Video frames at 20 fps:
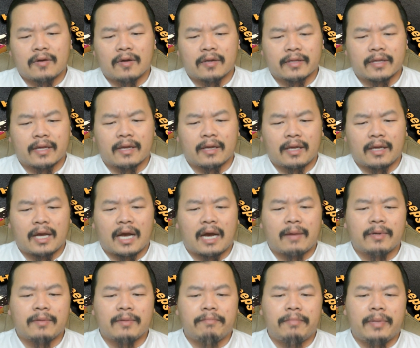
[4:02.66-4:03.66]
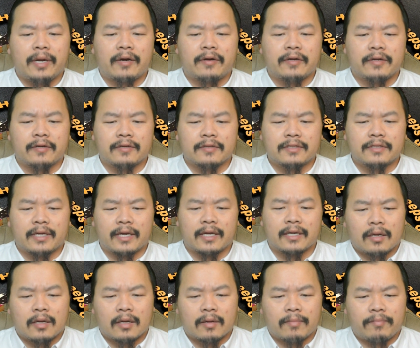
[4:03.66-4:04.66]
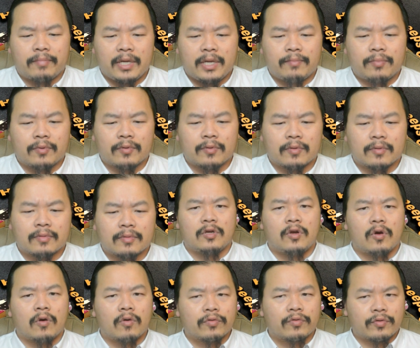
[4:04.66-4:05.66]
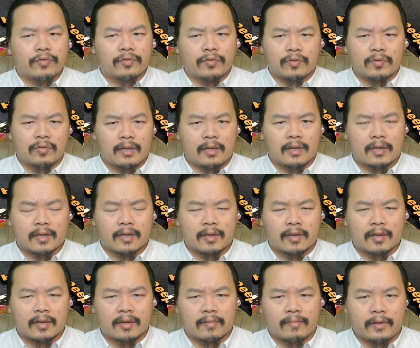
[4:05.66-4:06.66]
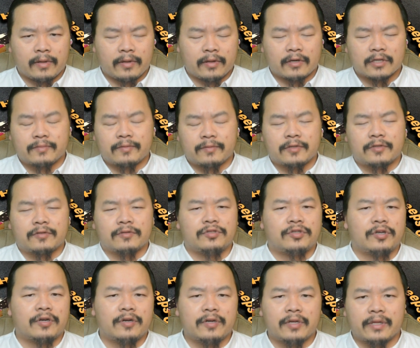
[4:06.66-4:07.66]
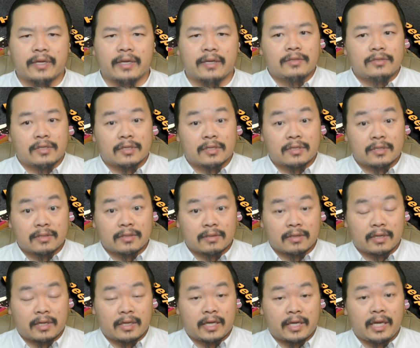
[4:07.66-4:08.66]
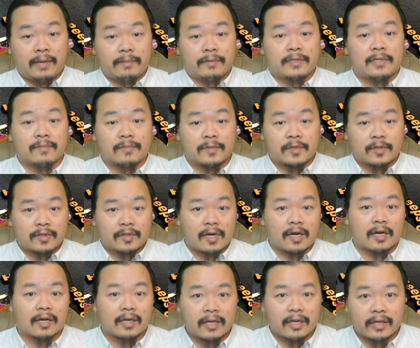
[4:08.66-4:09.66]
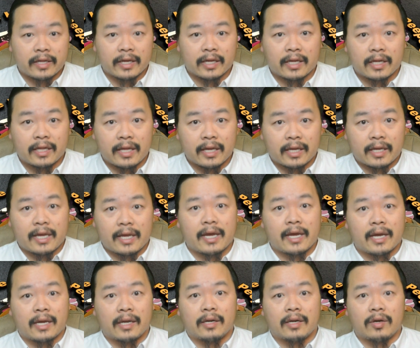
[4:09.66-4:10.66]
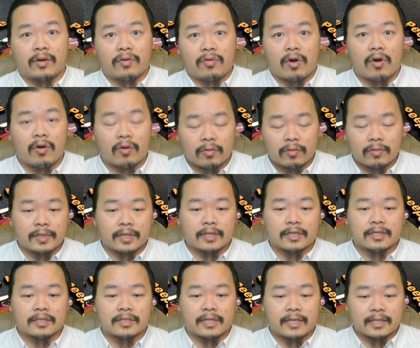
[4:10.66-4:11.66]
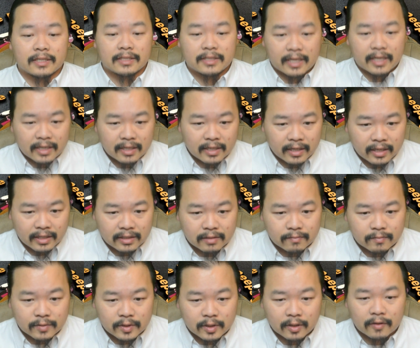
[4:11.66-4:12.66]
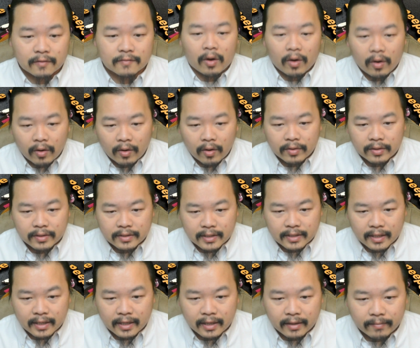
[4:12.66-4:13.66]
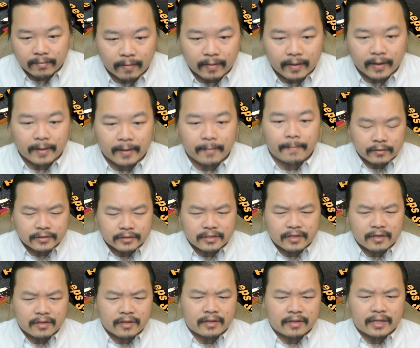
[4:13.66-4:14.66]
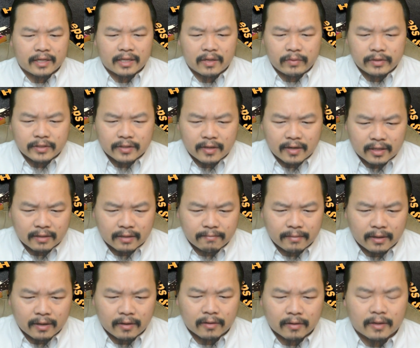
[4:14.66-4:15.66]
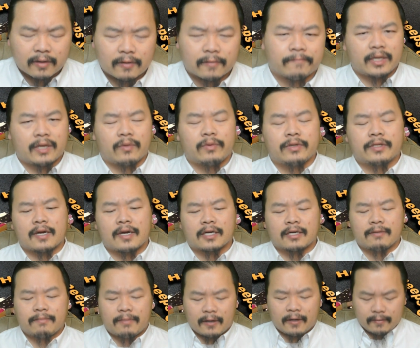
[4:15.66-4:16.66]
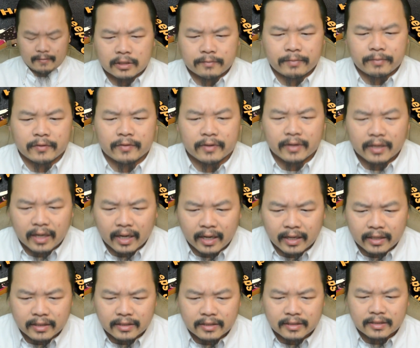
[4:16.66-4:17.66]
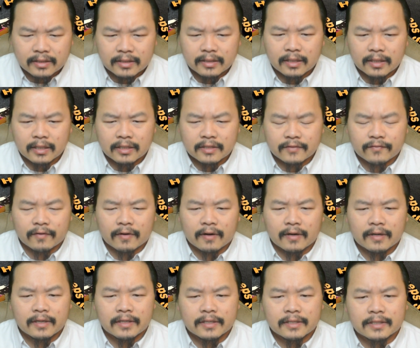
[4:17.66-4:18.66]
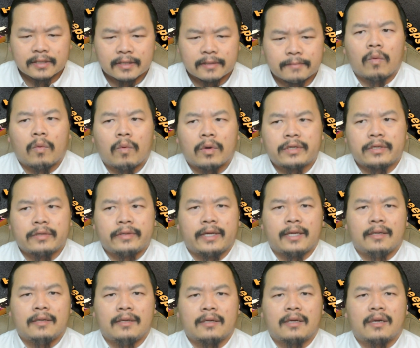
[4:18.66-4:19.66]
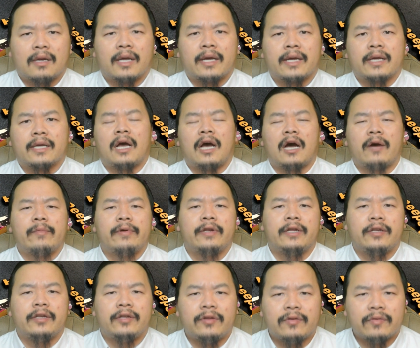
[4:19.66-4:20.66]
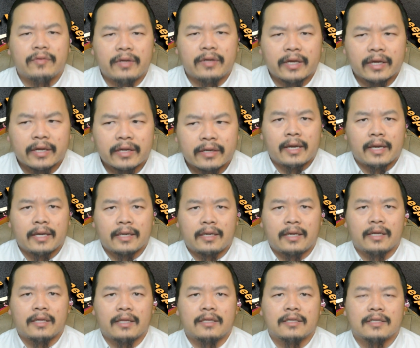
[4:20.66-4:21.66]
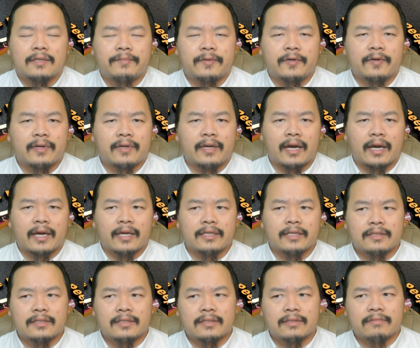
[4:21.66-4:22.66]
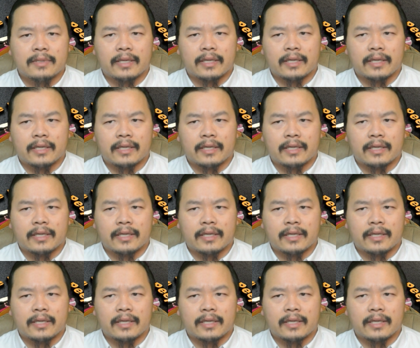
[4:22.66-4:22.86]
call it that, common barriers that people go through in their spiritual journey, that just keeps them stuck, and they can't grow because they second guess themselves all the time. Okay, there's another thing that we talked about. We talked about spirit guides, as far as what do they look like, how many do you get, and can the spirit guides